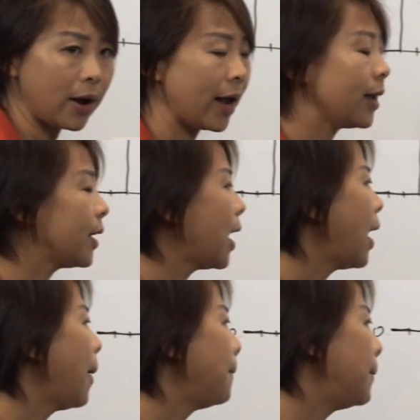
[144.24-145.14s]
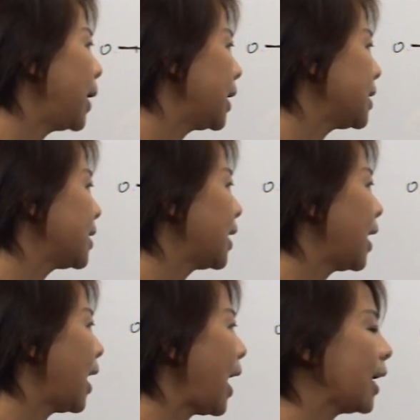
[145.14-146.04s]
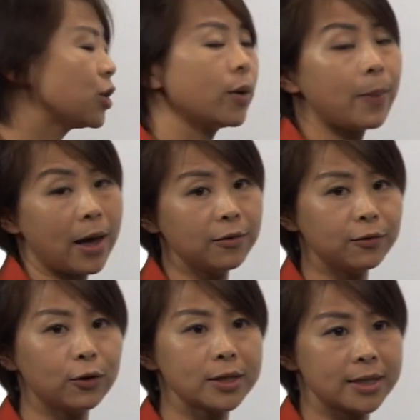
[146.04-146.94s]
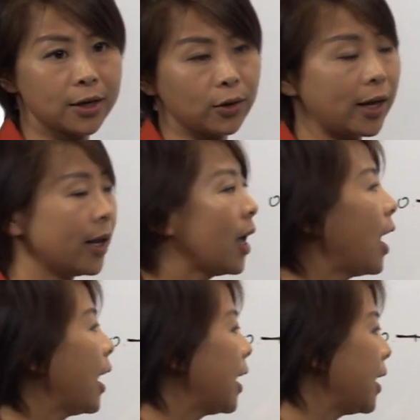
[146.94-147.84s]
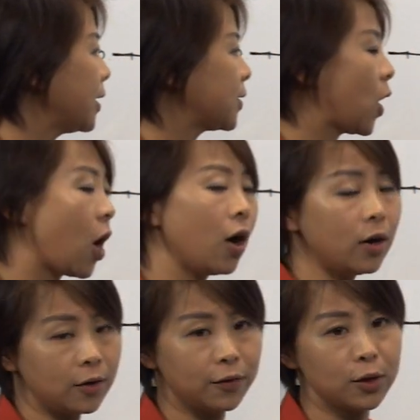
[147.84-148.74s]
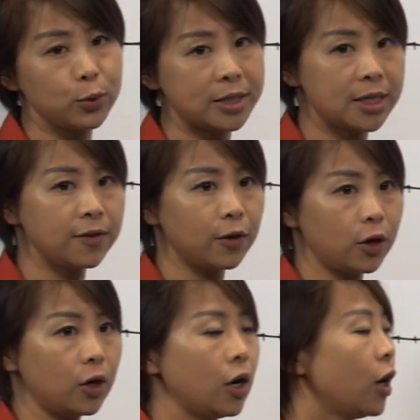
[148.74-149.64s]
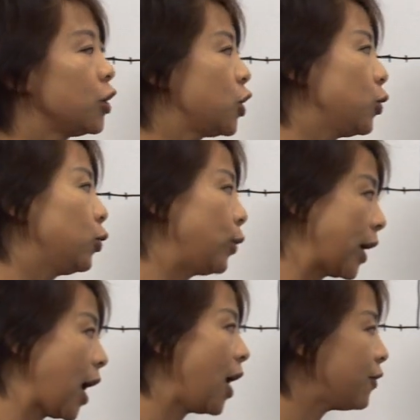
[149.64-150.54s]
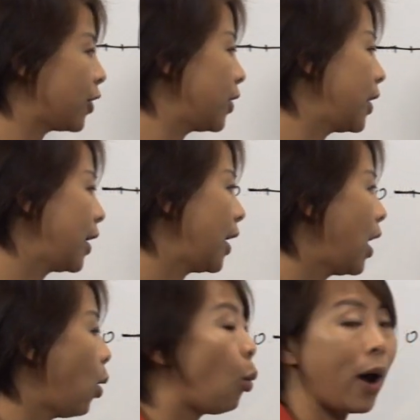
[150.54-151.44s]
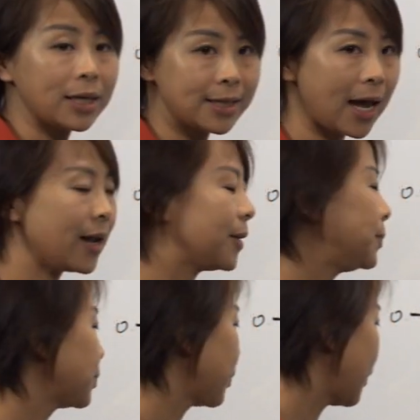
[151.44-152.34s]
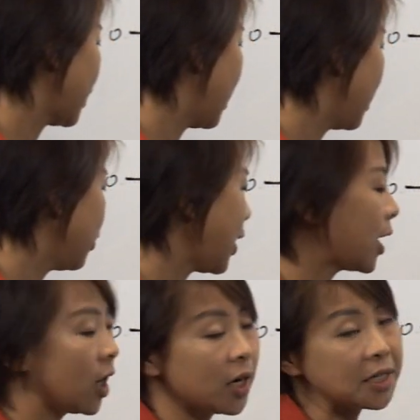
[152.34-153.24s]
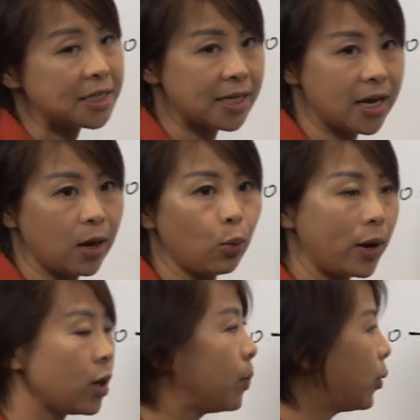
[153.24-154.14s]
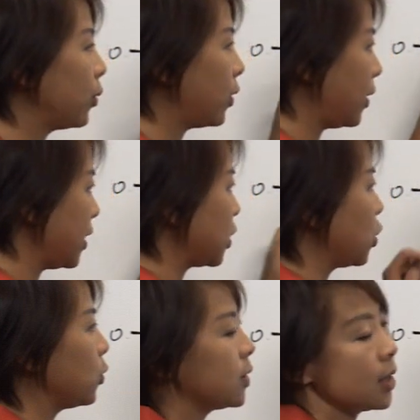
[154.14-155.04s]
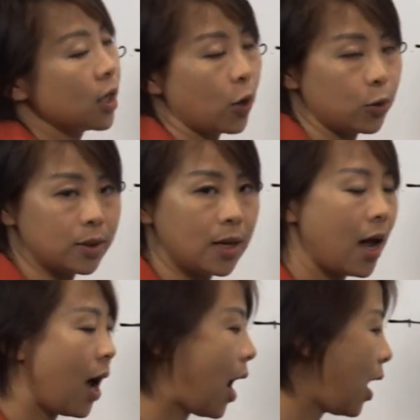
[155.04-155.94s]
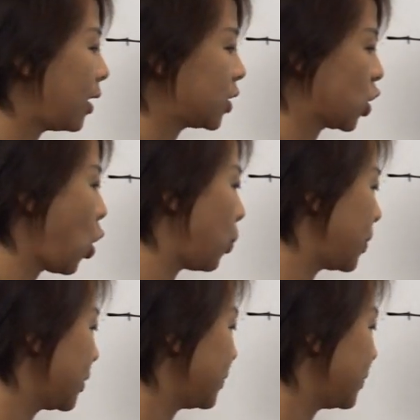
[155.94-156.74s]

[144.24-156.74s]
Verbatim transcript: right? But actually PAM4 signaling is harder for the receiver to recover. Why is that? You can clearly see it when you put these two signals on a scope.